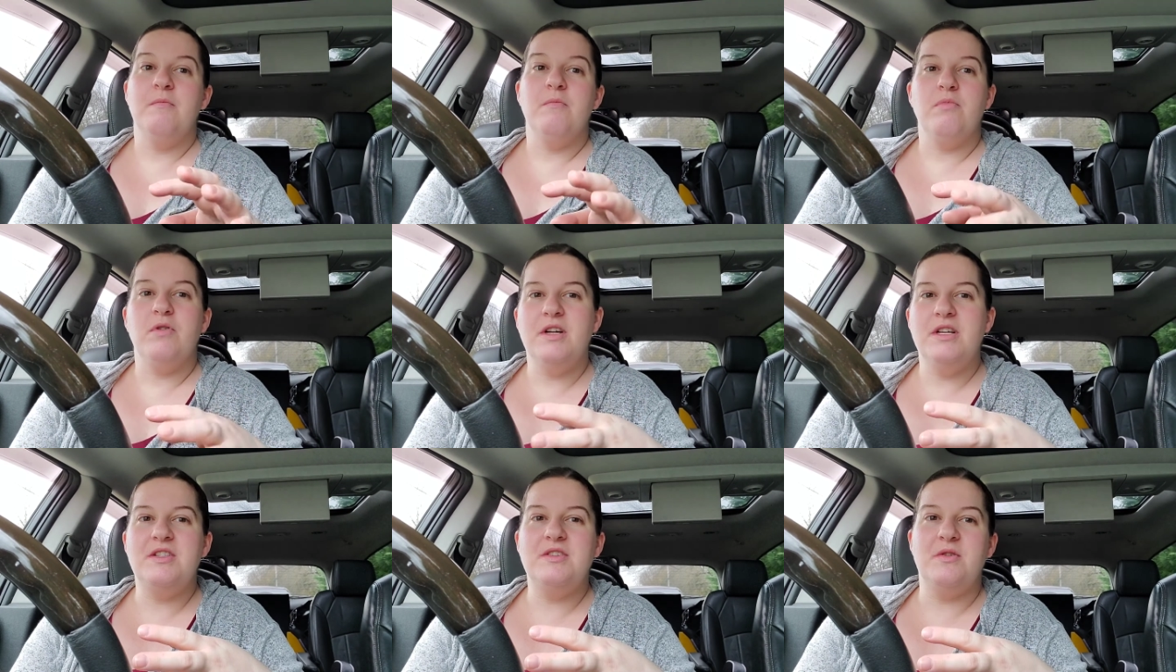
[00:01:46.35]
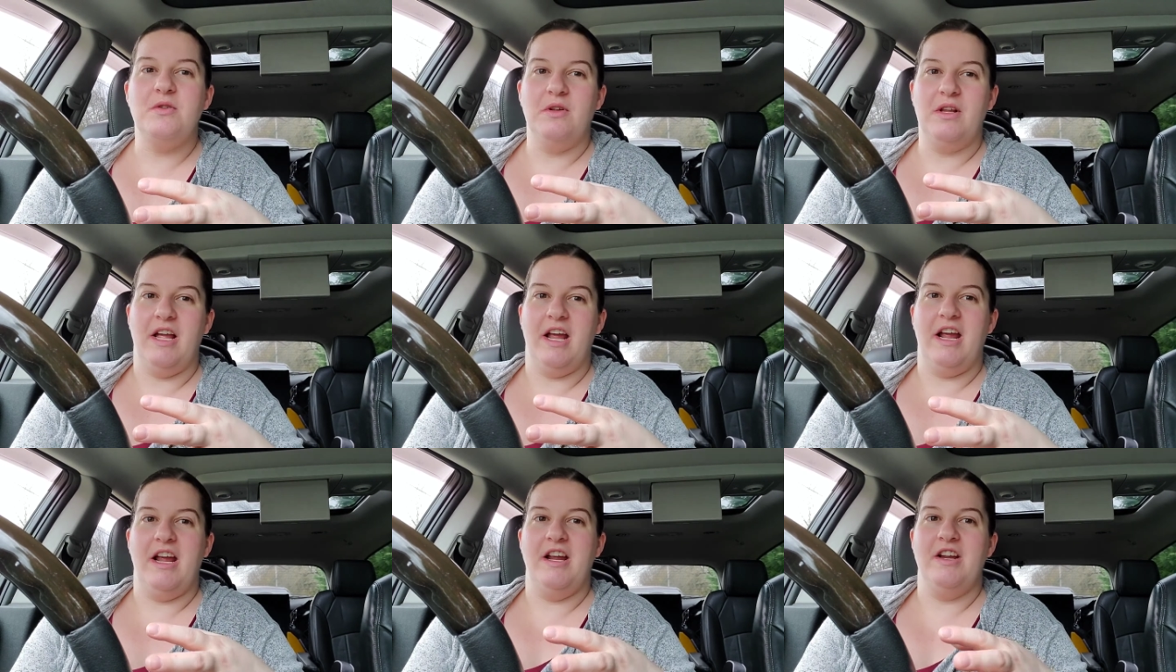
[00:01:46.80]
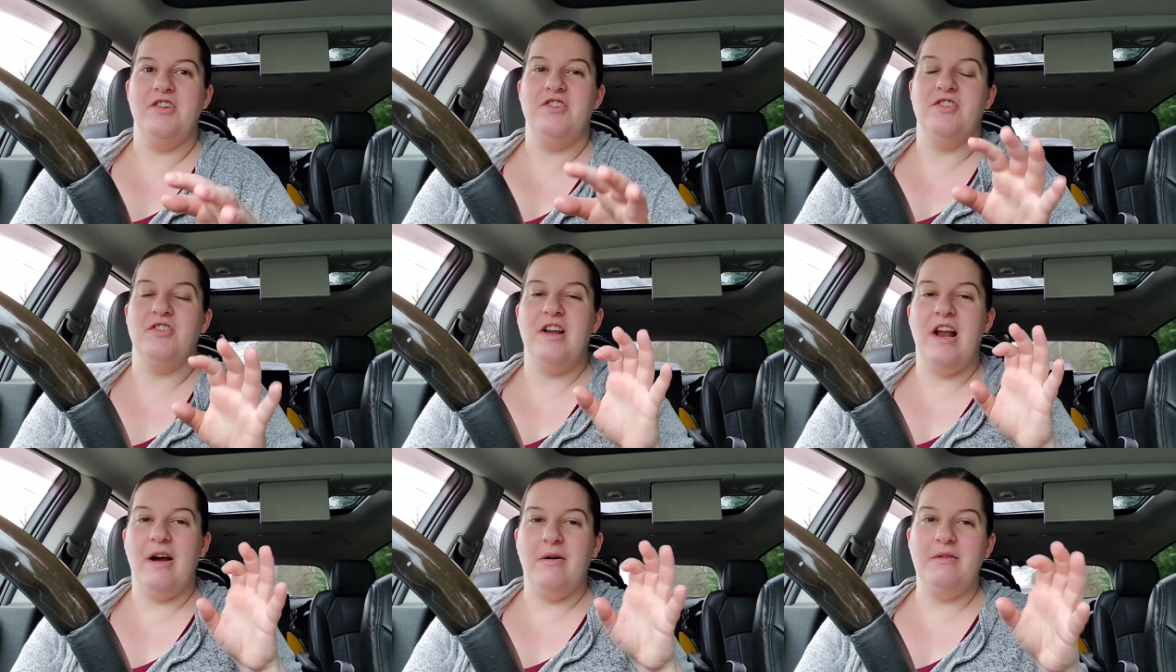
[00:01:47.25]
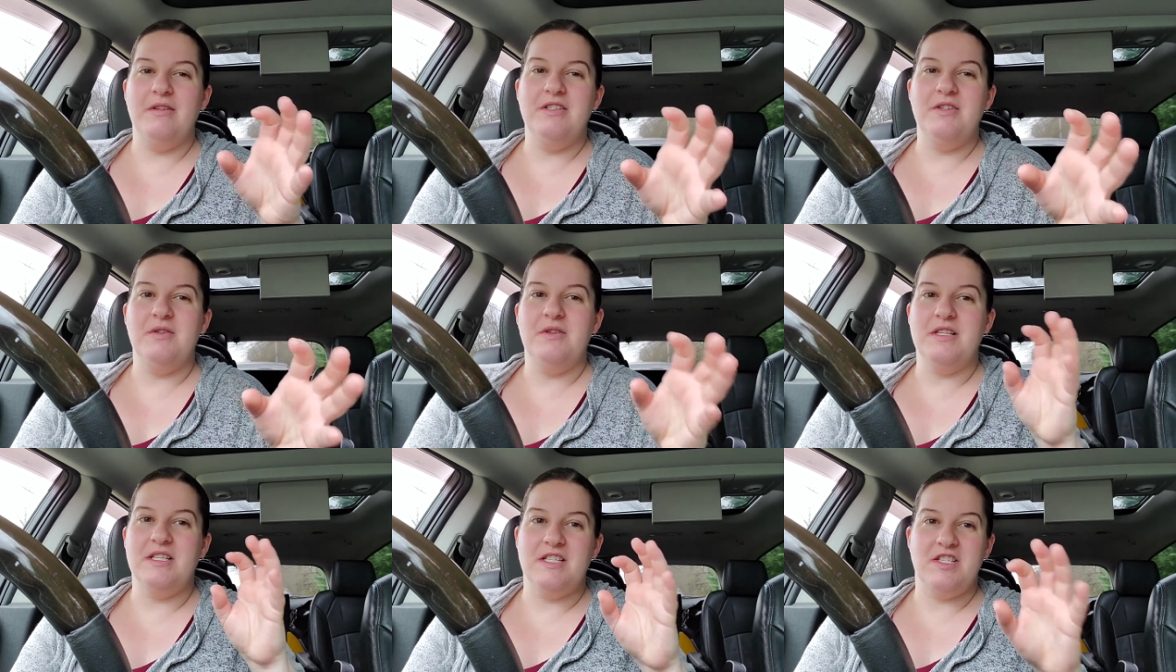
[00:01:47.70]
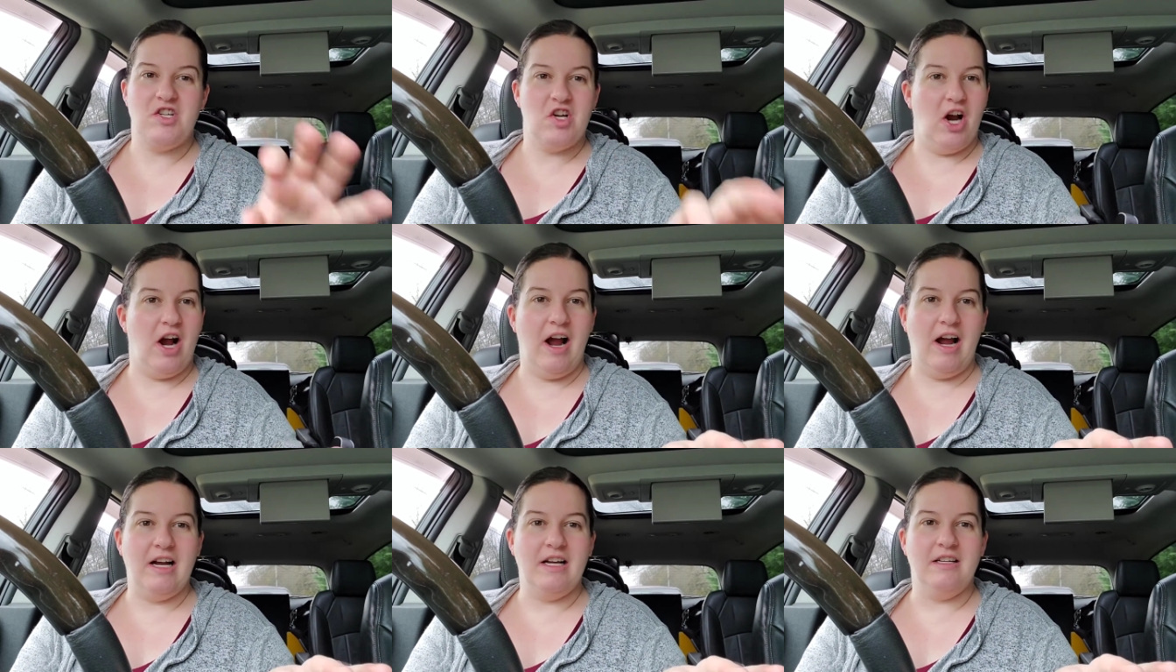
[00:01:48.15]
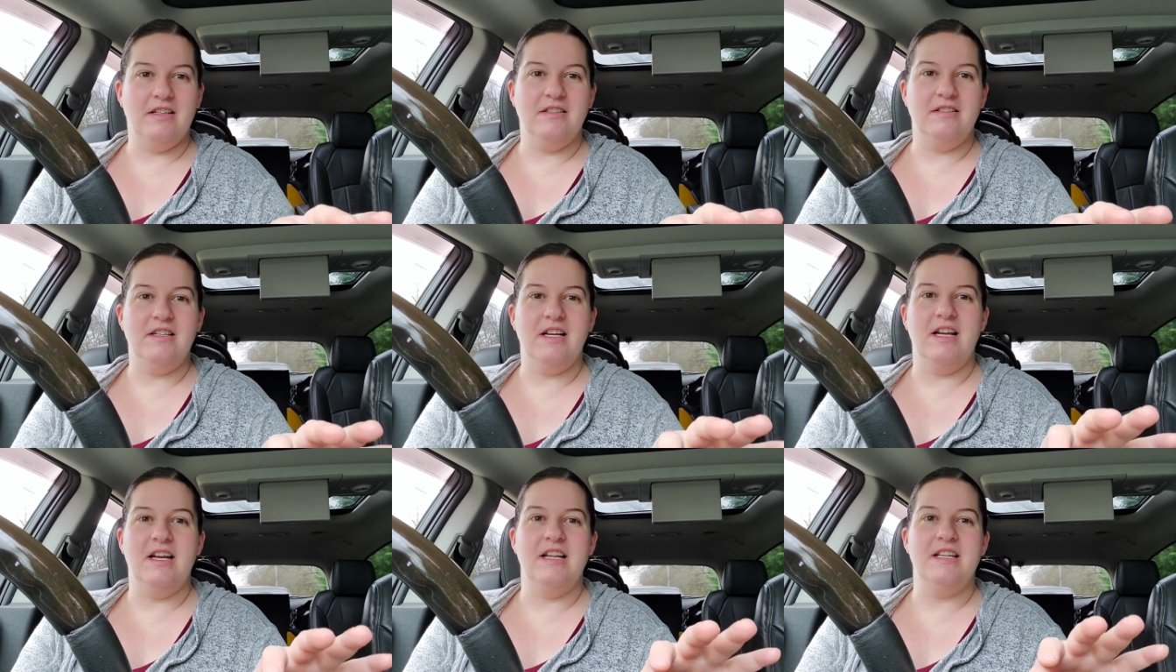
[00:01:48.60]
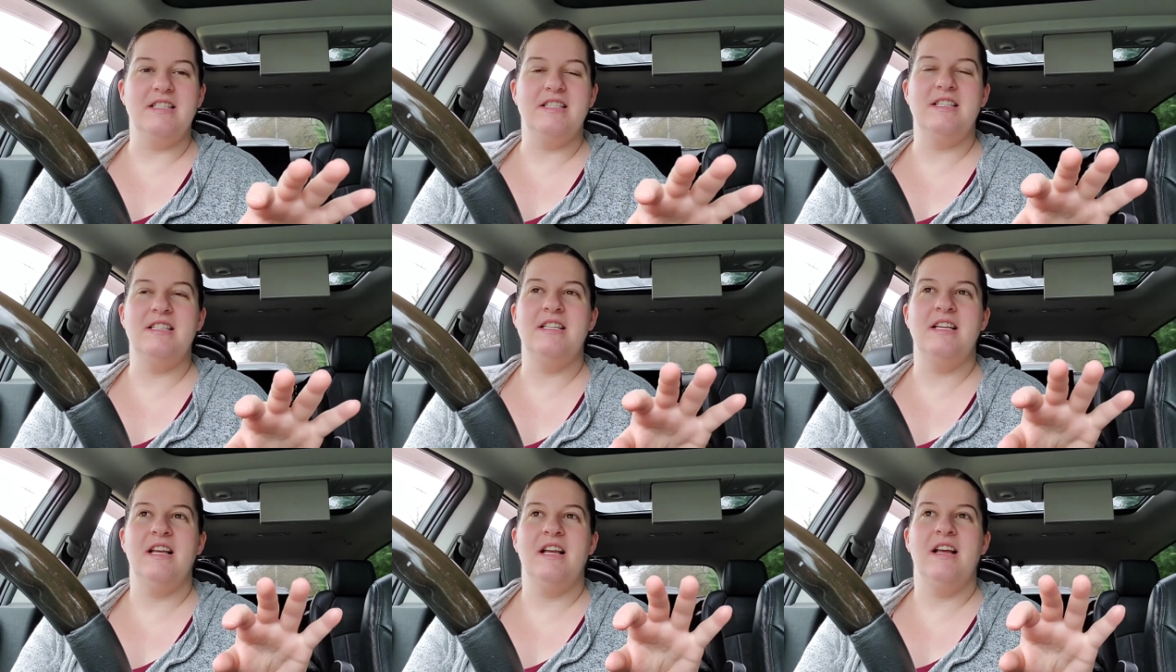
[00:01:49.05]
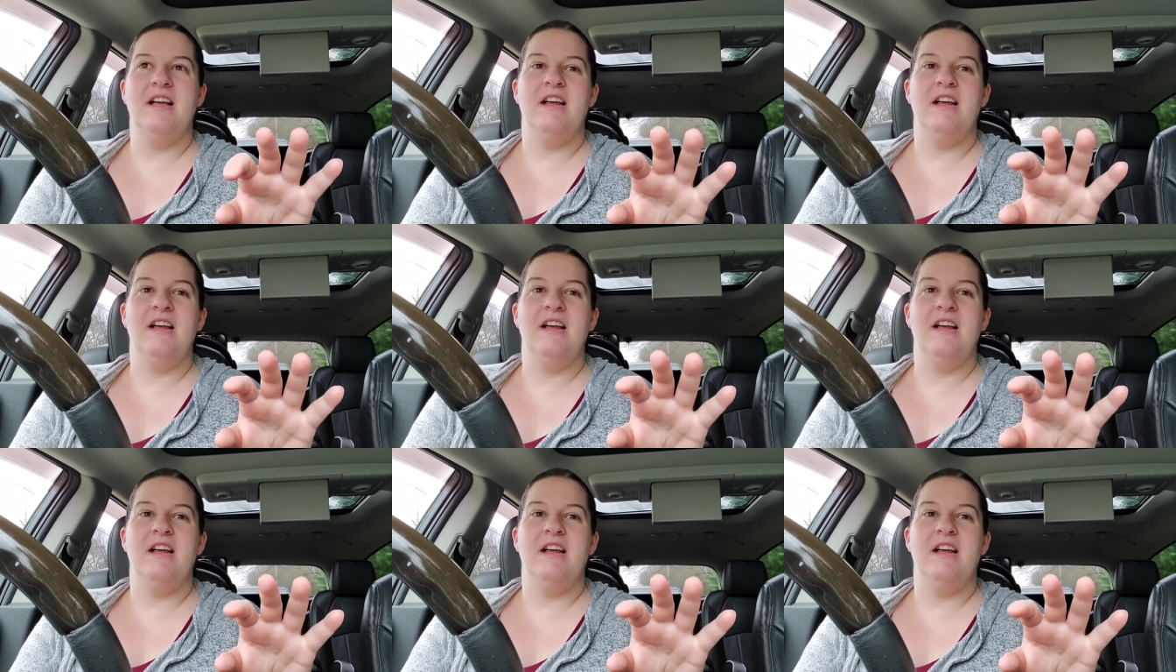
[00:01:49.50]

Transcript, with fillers: preschool age, you're now into this child and it's,